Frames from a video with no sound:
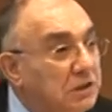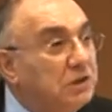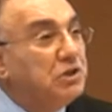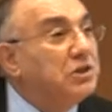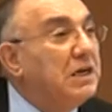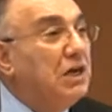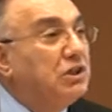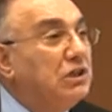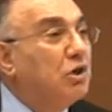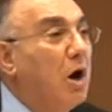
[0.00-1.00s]
in
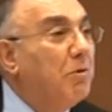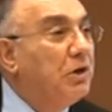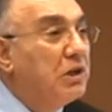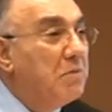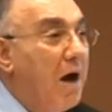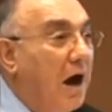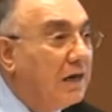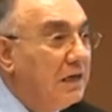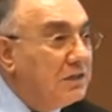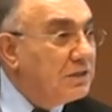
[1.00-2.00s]
international commodity
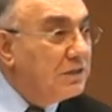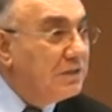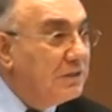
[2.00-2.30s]
markets.